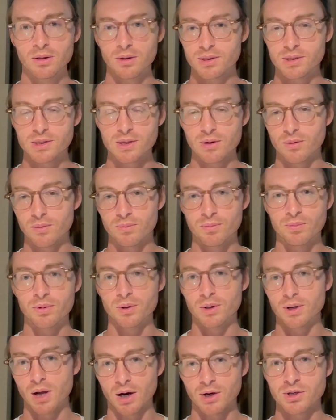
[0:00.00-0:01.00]
So
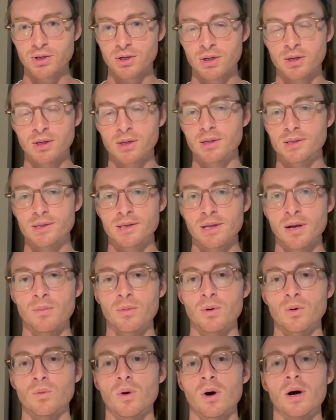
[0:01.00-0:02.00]
production is
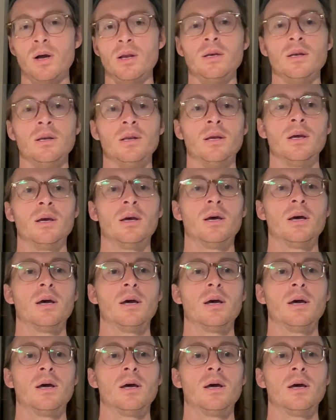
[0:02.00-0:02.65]
number one.